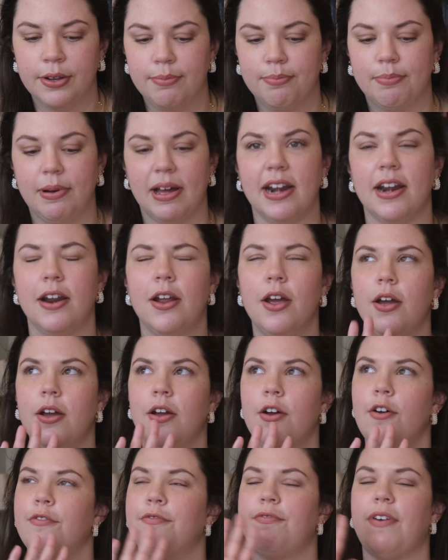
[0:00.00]
but
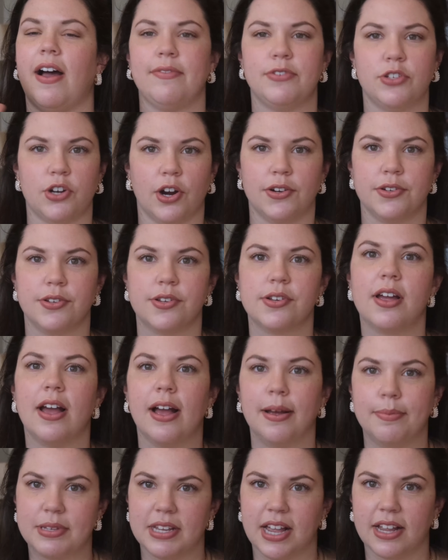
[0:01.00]
5 stars.
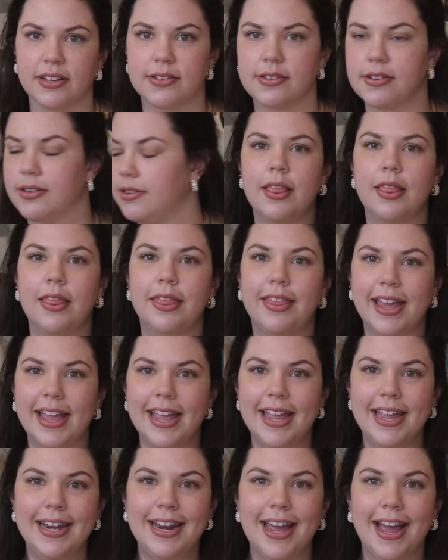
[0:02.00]
Obsessed.
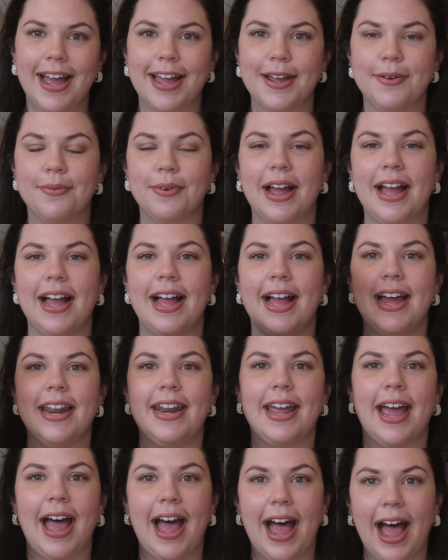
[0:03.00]
Then I
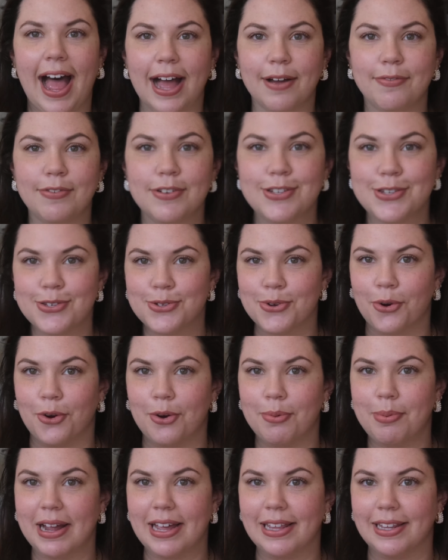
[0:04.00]
read Half a
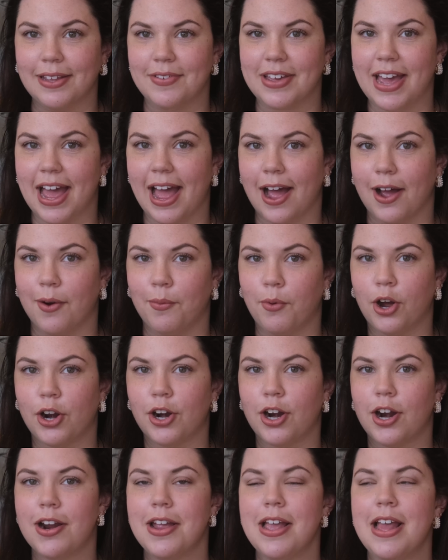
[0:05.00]
Soul by Olivia
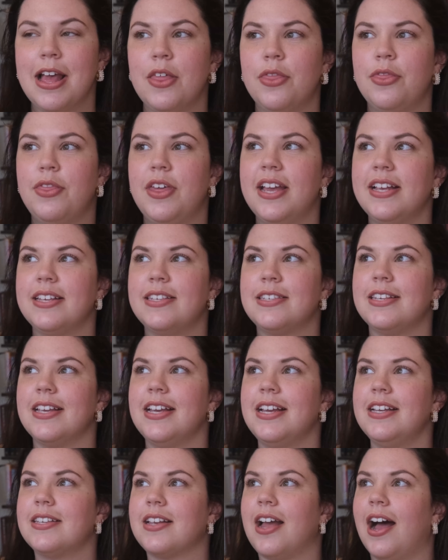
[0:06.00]
Atwater. This
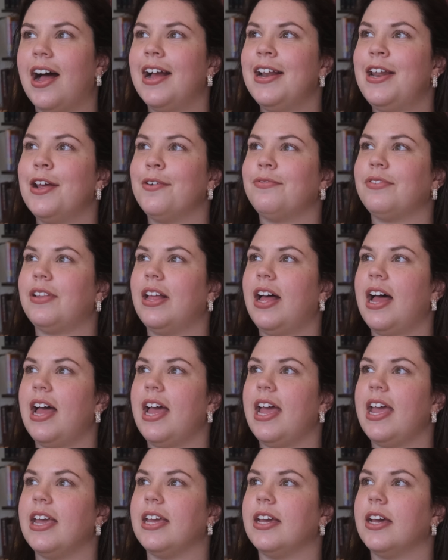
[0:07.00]
is kind of
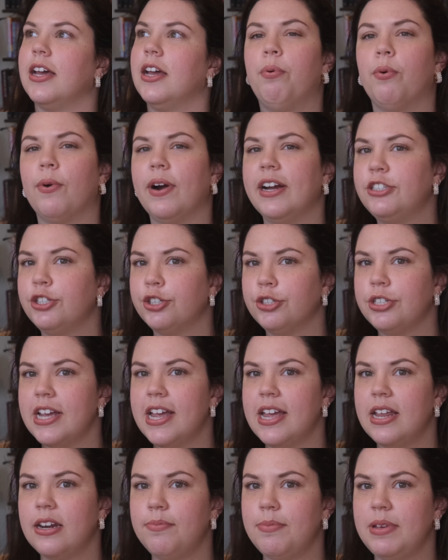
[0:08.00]
like
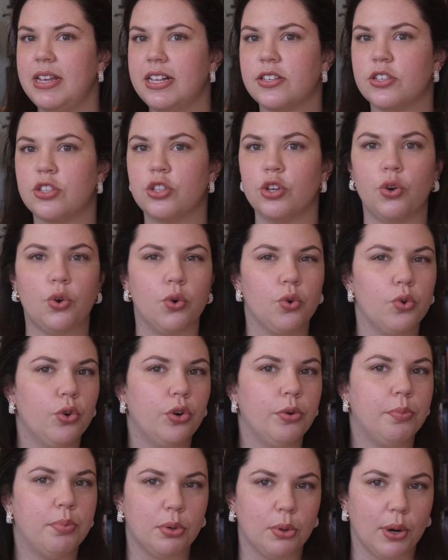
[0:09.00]
Bridgerton meets The
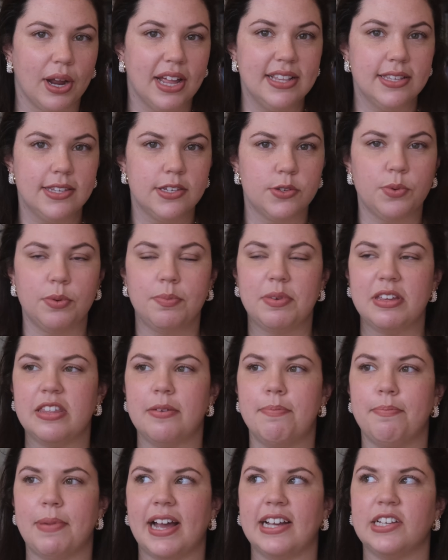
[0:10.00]
Cruel Prince would be the
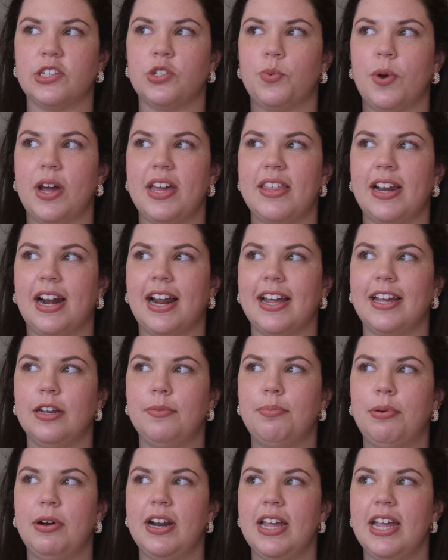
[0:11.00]
best way that I
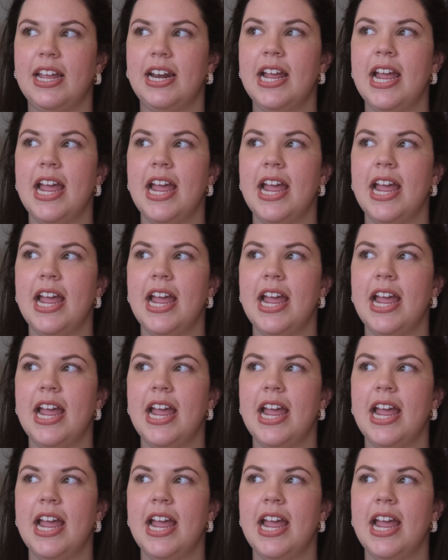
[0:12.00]
could put it.